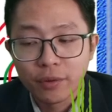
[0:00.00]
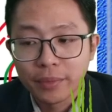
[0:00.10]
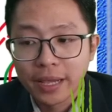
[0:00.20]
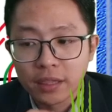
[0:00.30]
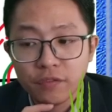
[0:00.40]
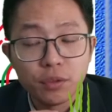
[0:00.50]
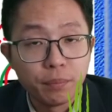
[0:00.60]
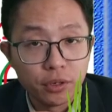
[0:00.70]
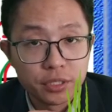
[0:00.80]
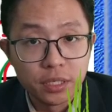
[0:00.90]
from negative to
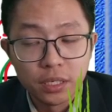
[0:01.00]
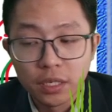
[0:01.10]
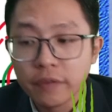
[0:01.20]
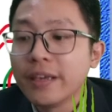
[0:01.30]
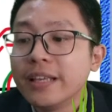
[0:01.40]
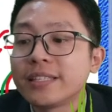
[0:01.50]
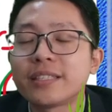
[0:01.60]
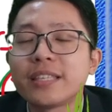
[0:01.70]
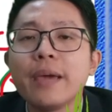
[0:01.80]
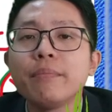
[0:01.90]
positive,
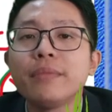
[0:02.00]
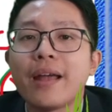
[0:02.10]
same